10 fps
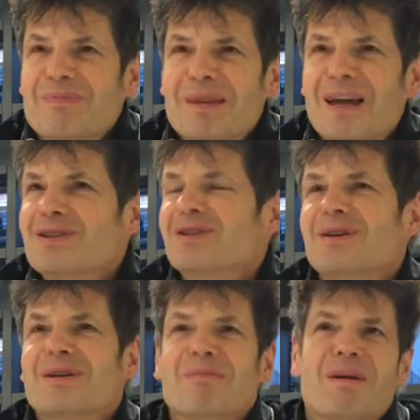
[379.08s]
conjure
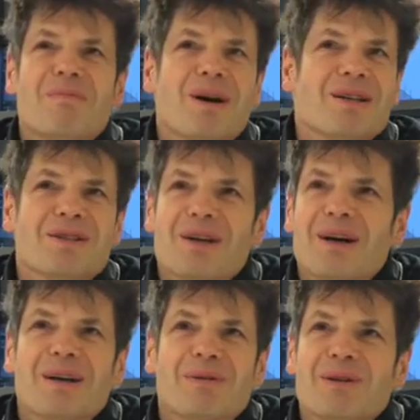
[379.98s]
it in my mind's
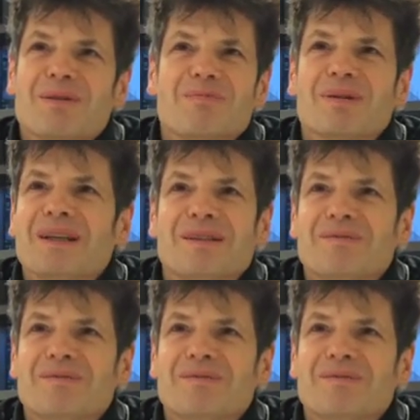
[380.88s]
eye with complete